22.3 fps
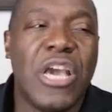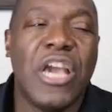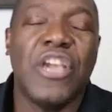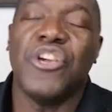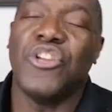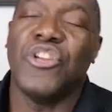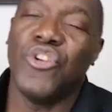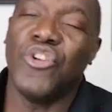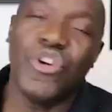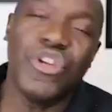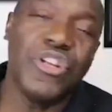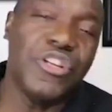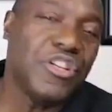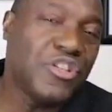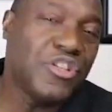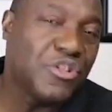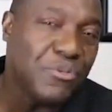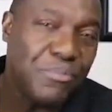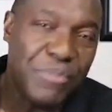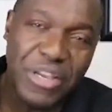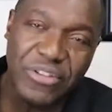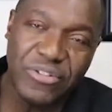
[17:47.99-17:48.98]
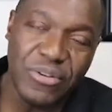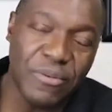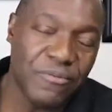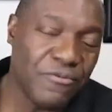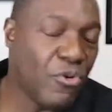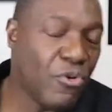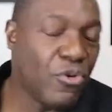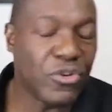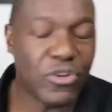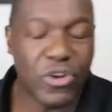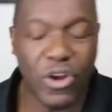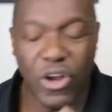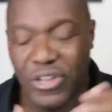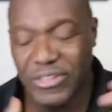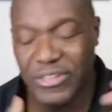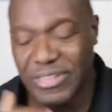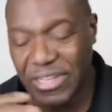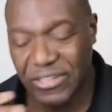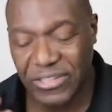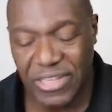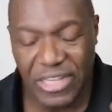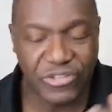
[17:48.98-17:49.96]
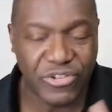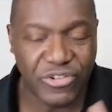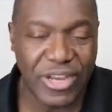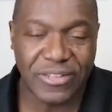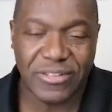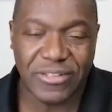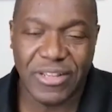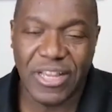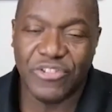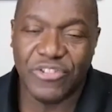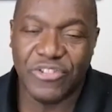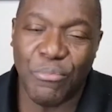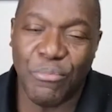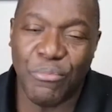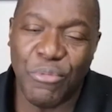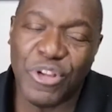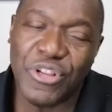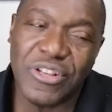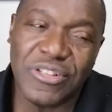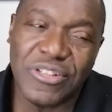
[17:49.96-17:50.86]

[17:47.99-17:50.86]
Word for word: you know you need to make some phone calls, etc., etc. but you're